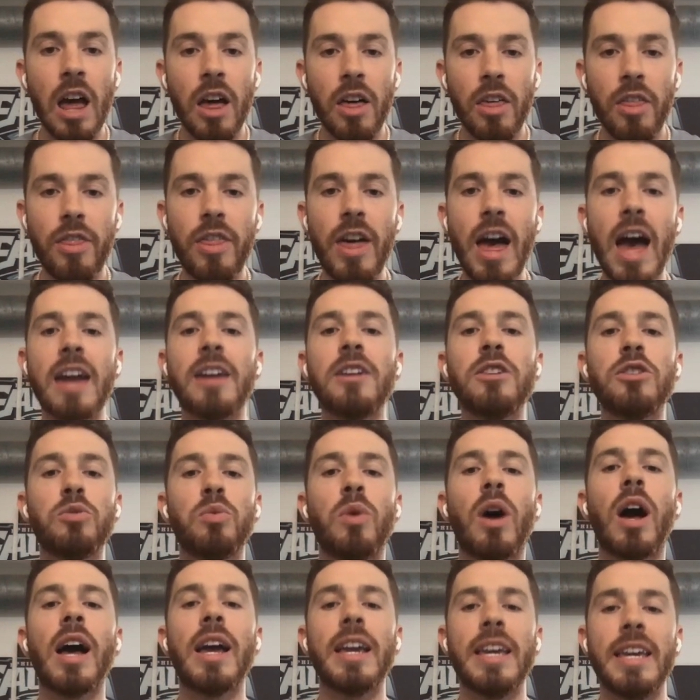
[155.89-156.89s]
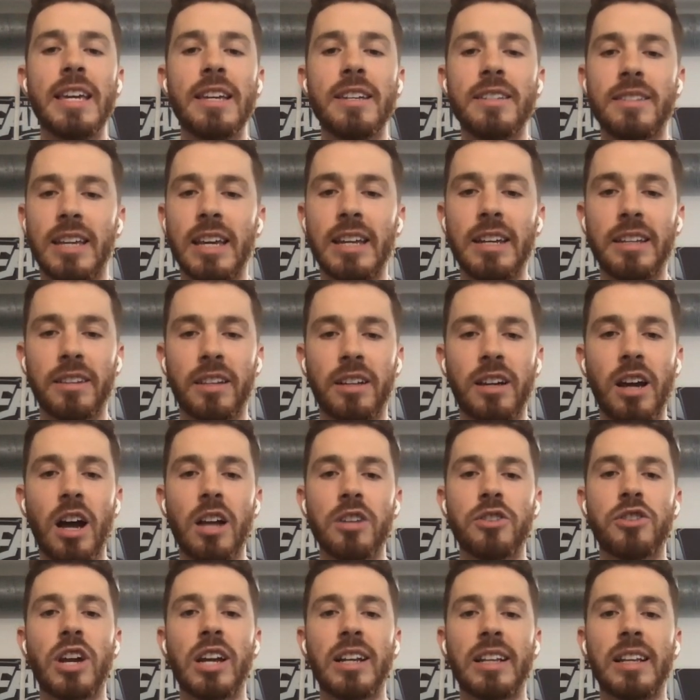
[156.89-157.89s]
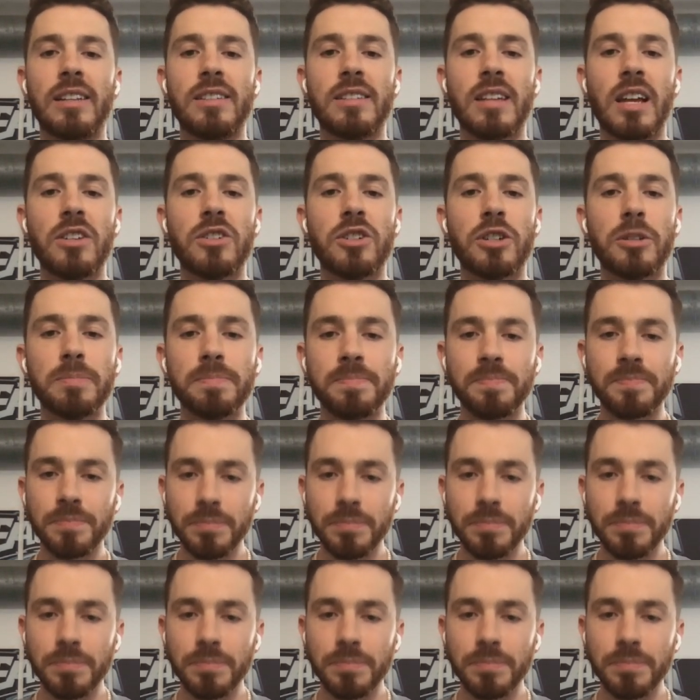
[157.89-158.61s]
That is why he is getting the contract extension